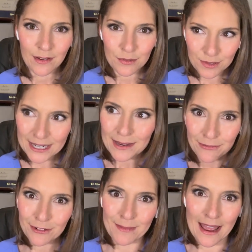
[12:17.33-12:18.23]
to keep
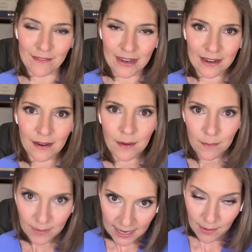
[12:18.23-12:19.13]
from having
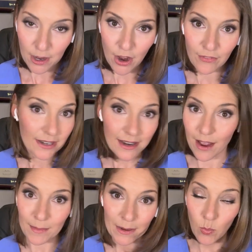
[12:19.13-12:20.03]
COVID
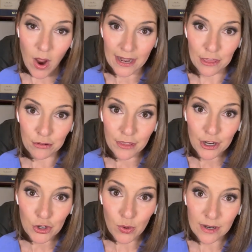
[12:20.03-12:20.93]
come in, walk in through
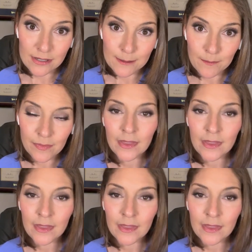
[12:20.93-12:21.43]
their doors.